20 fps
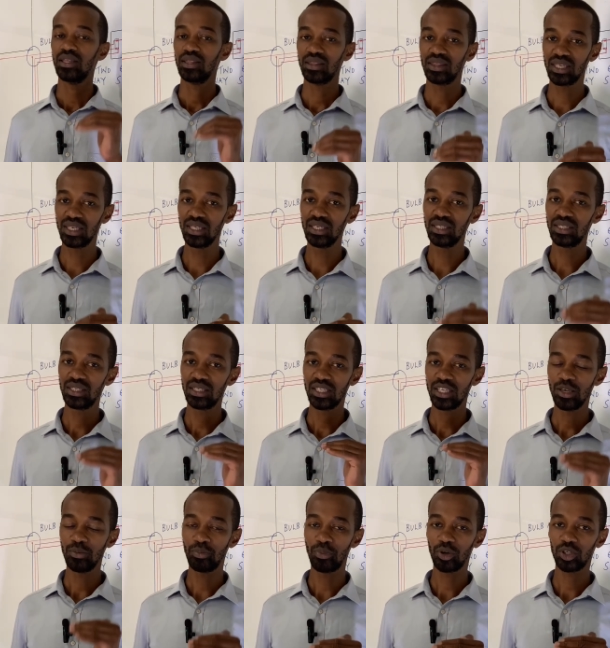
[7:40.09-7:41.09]
this
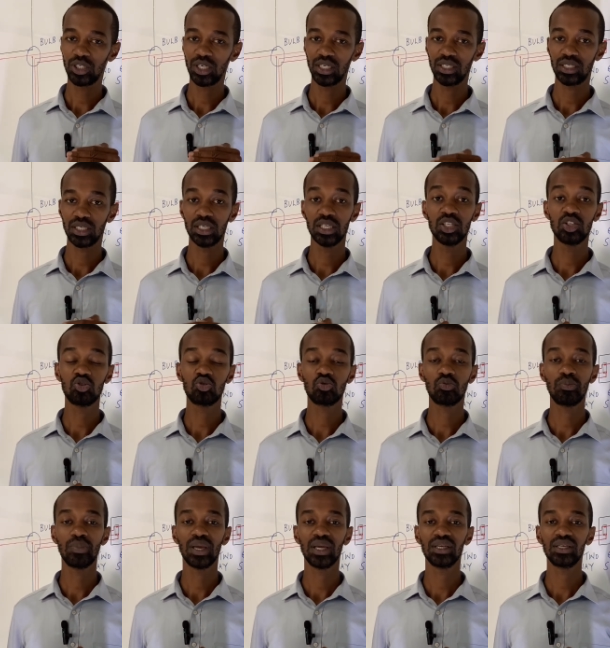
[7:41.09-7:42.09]
important
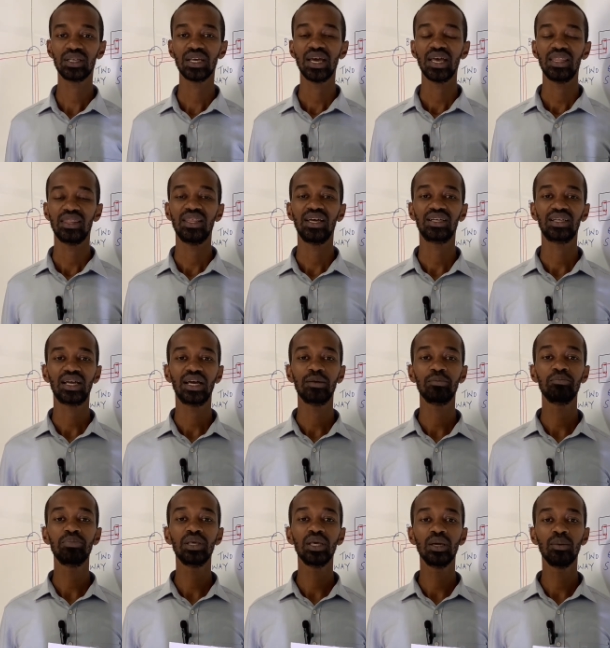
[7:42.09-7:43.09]
instrument that can
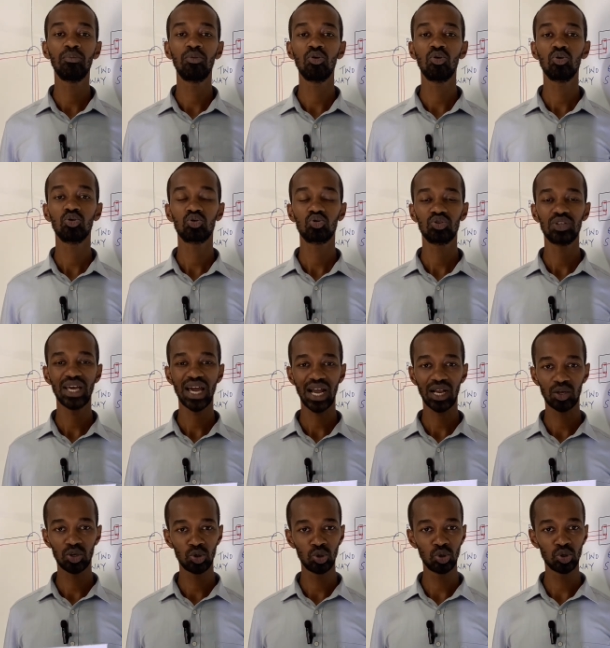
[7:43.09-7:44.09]
be able to
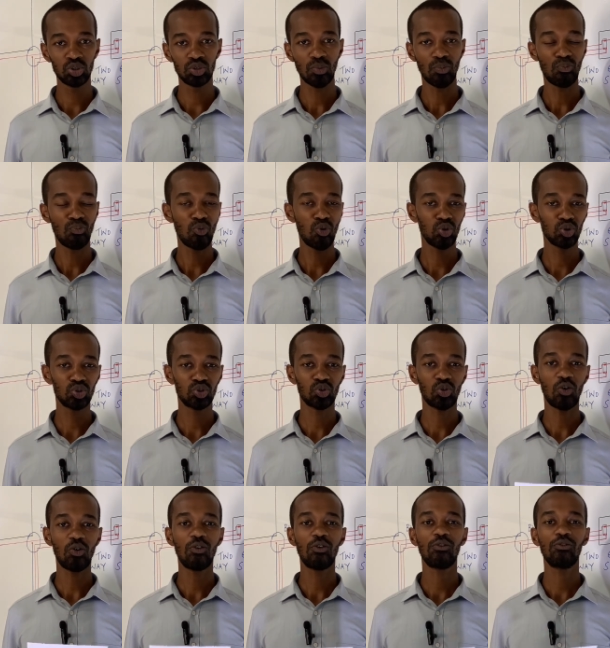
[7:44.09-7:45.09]
diagnose most
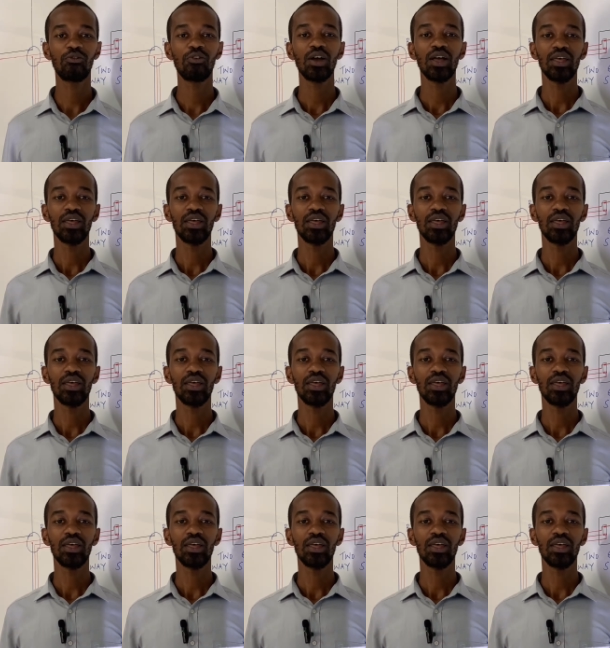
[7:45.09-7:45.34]
of